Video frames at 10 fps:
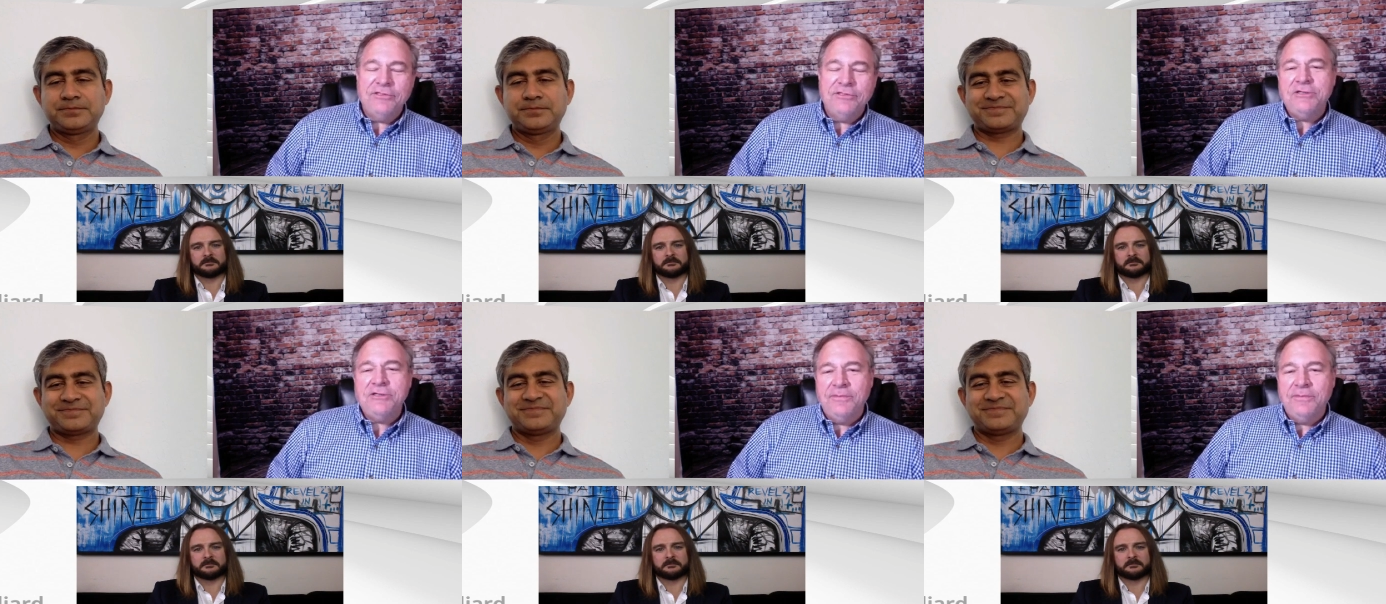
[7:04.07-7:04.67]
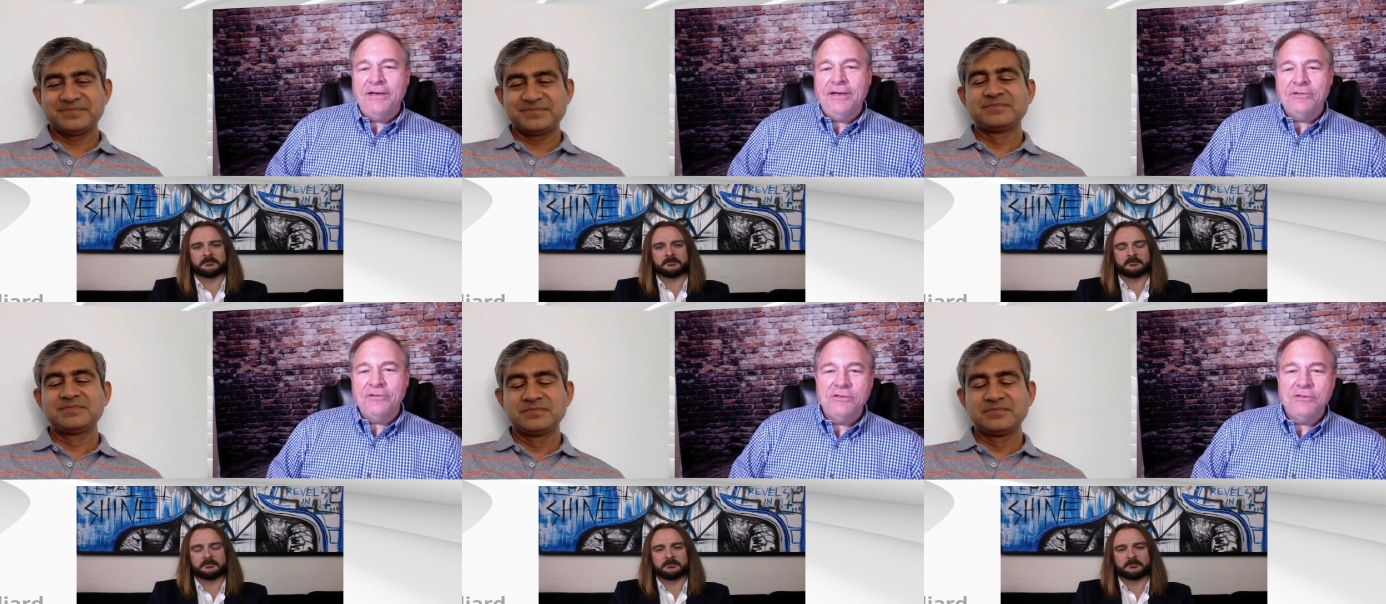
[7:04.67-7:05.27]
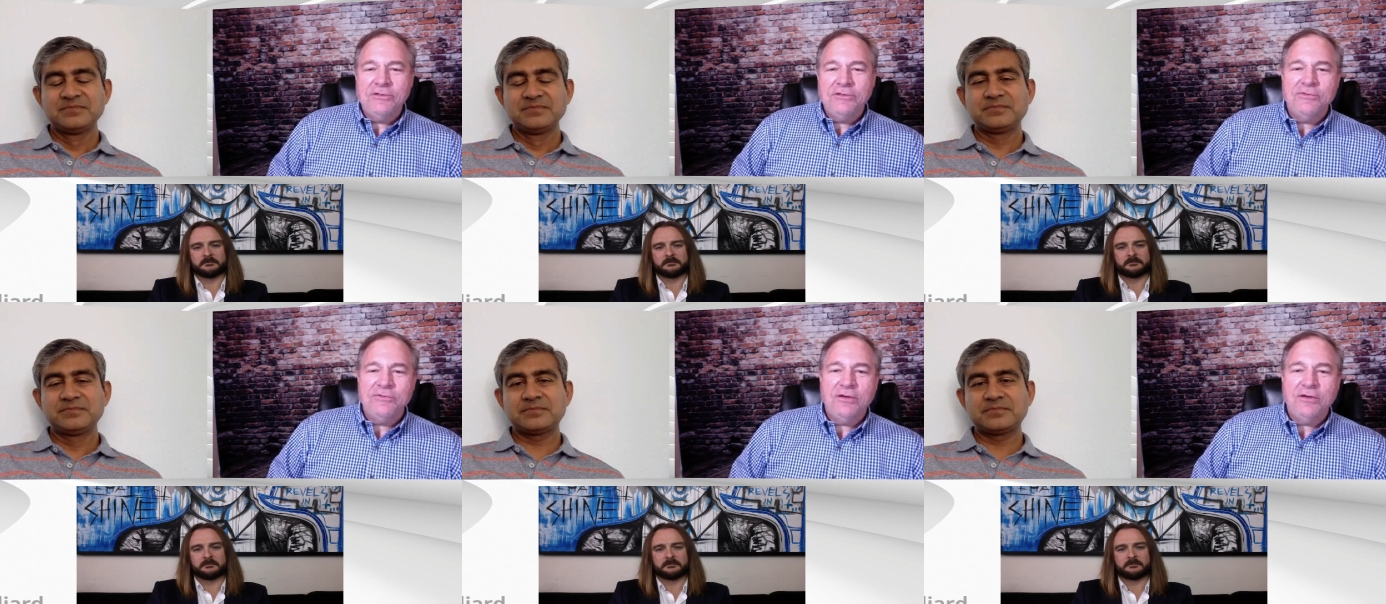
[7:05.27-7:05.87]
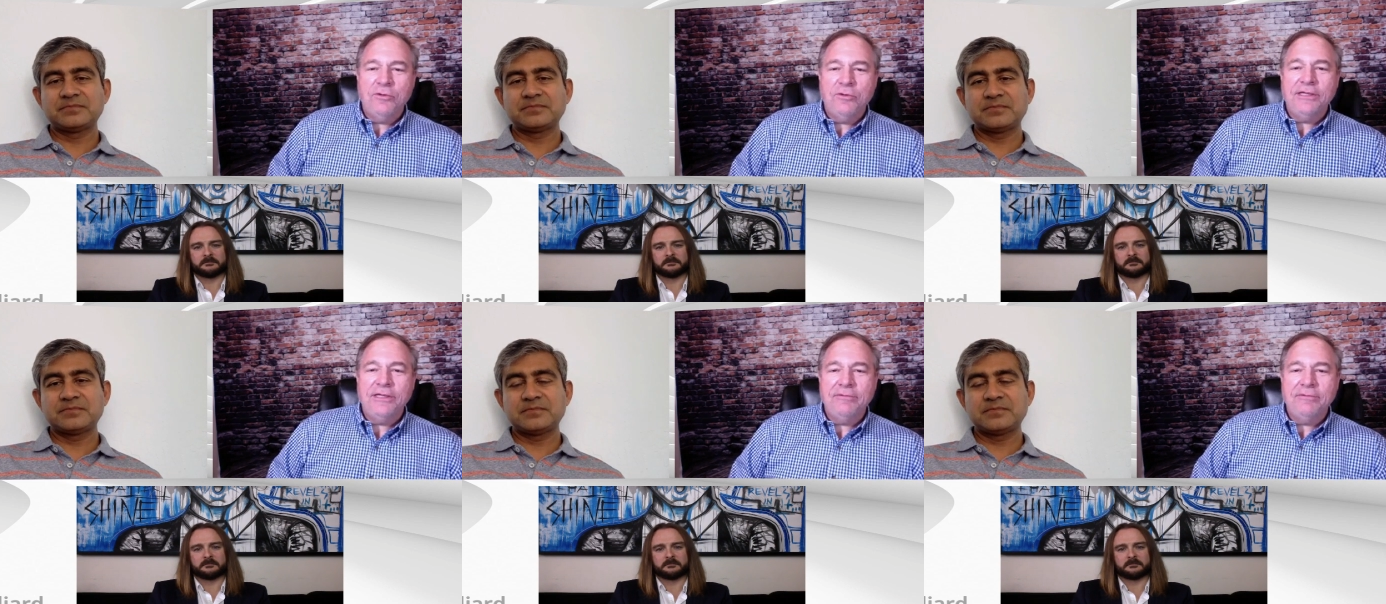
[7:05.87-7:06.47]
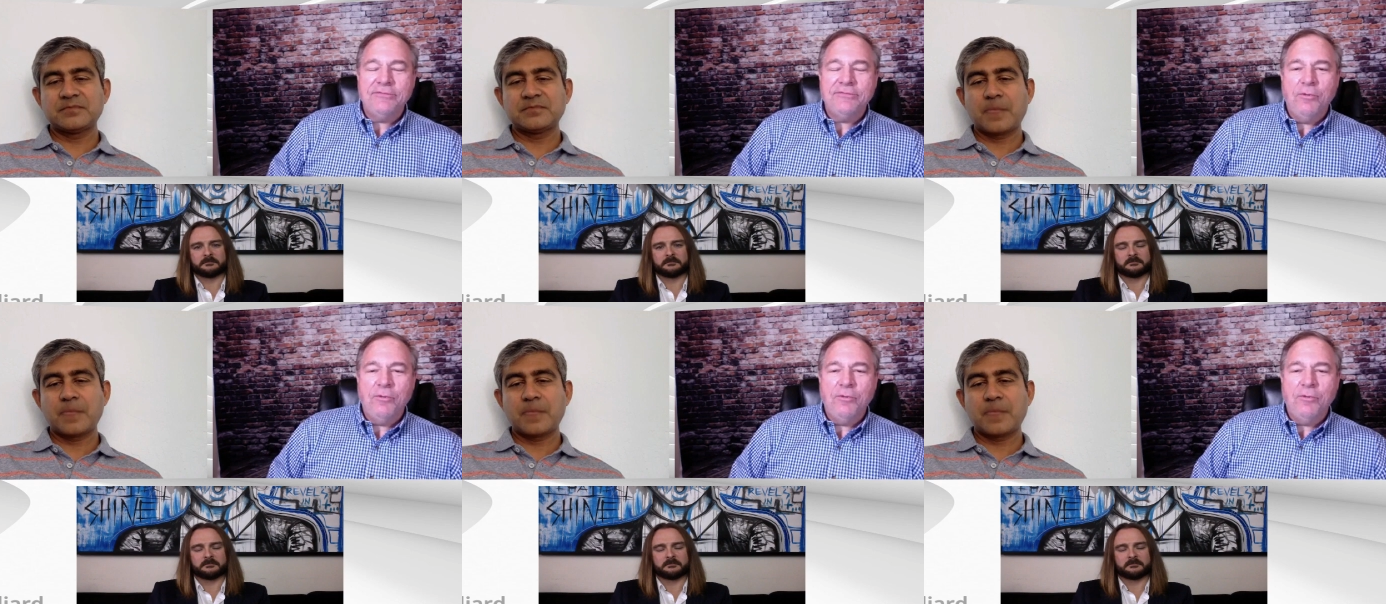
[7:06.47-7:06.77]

Speaker 1: conversation, but I can also use it via query language